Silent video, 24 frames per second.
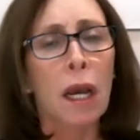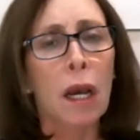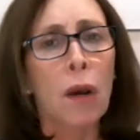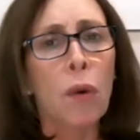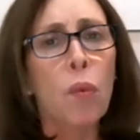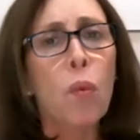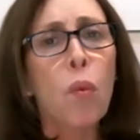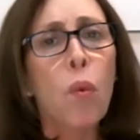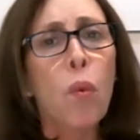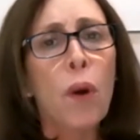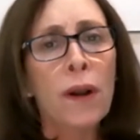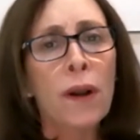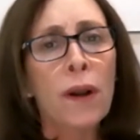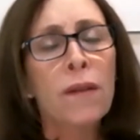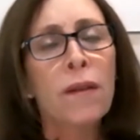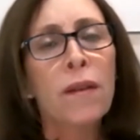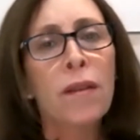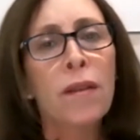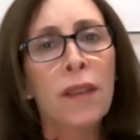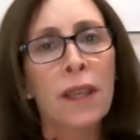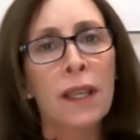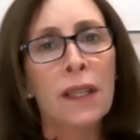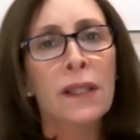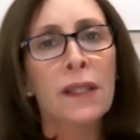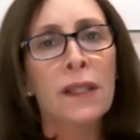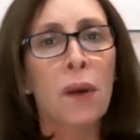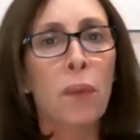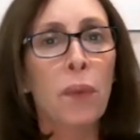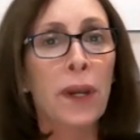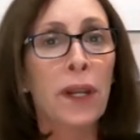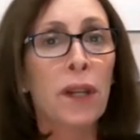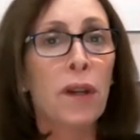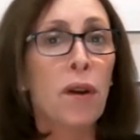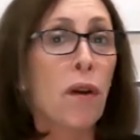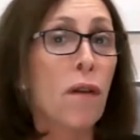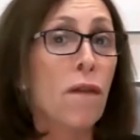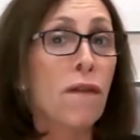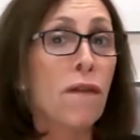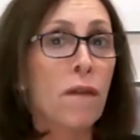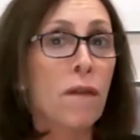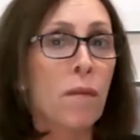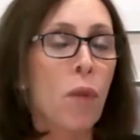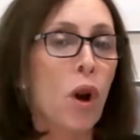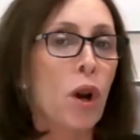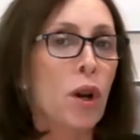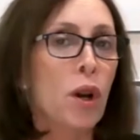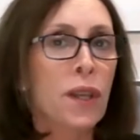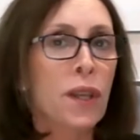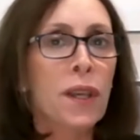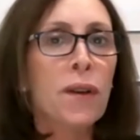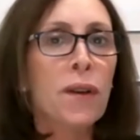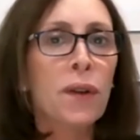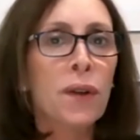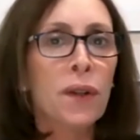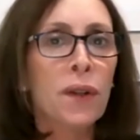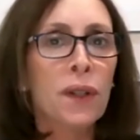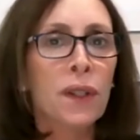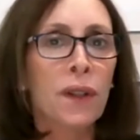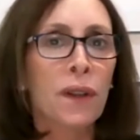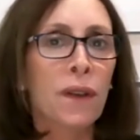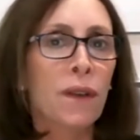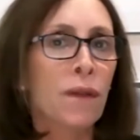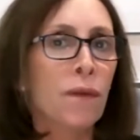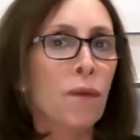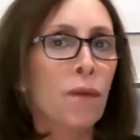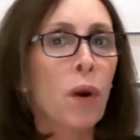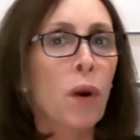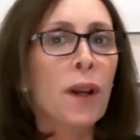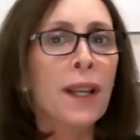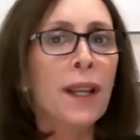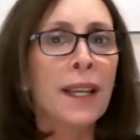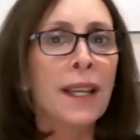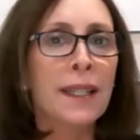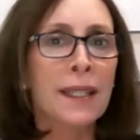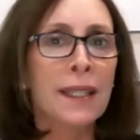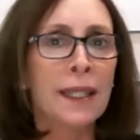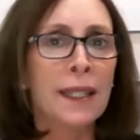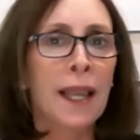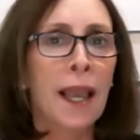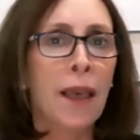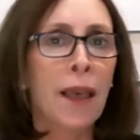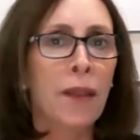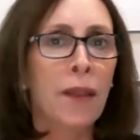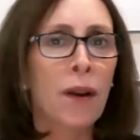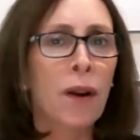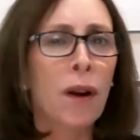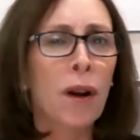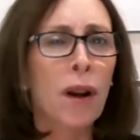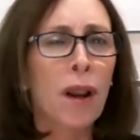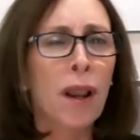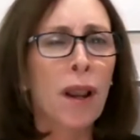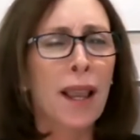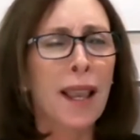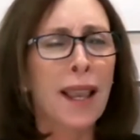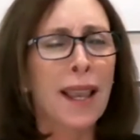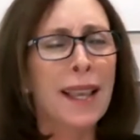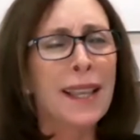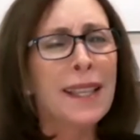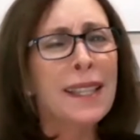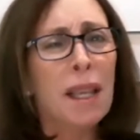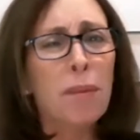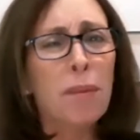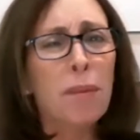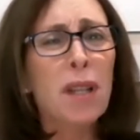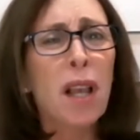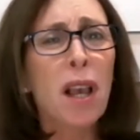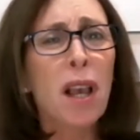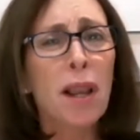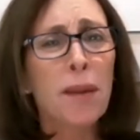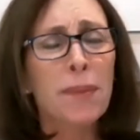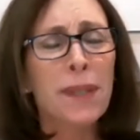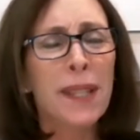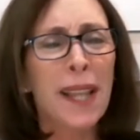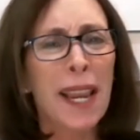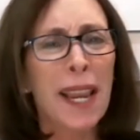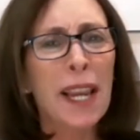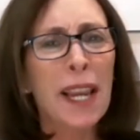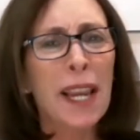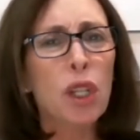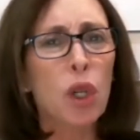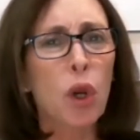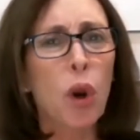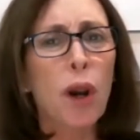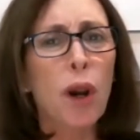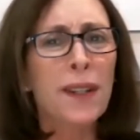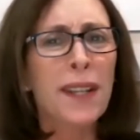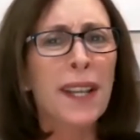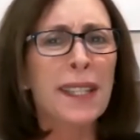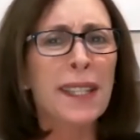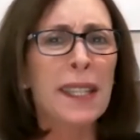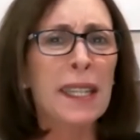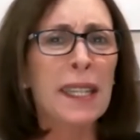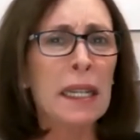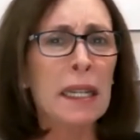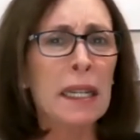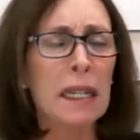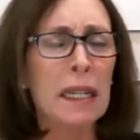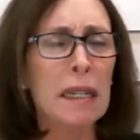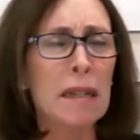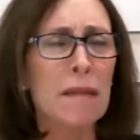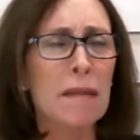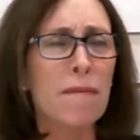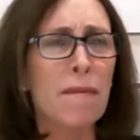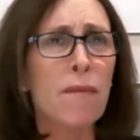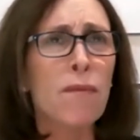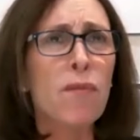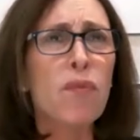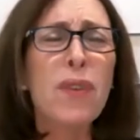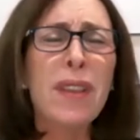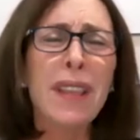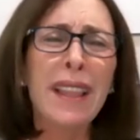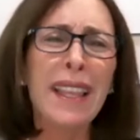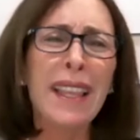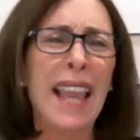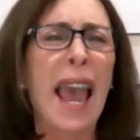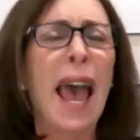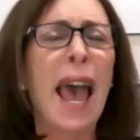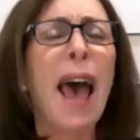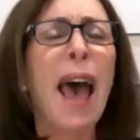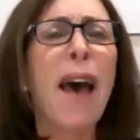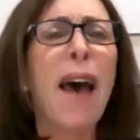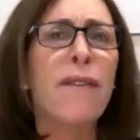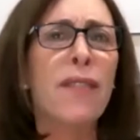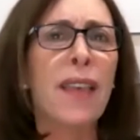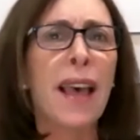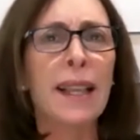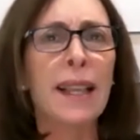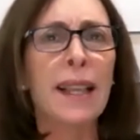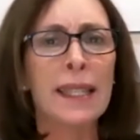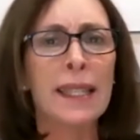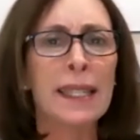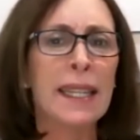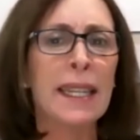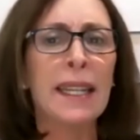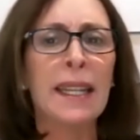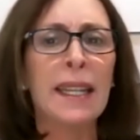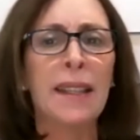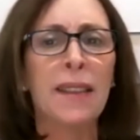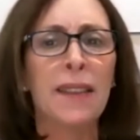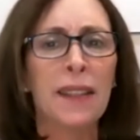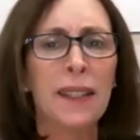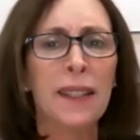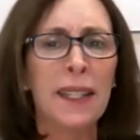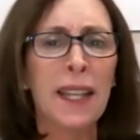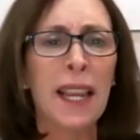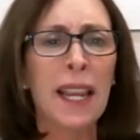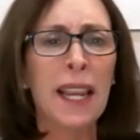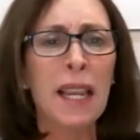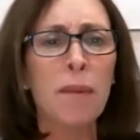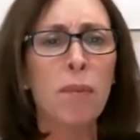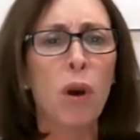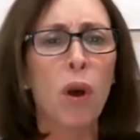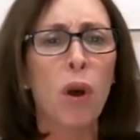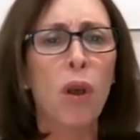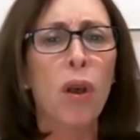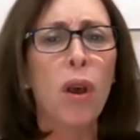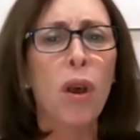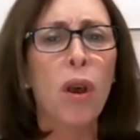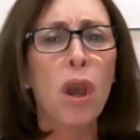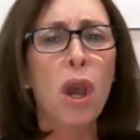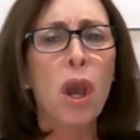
one of the things that we know from our years of working together is sometimes HR doesn't really have that seat at the table,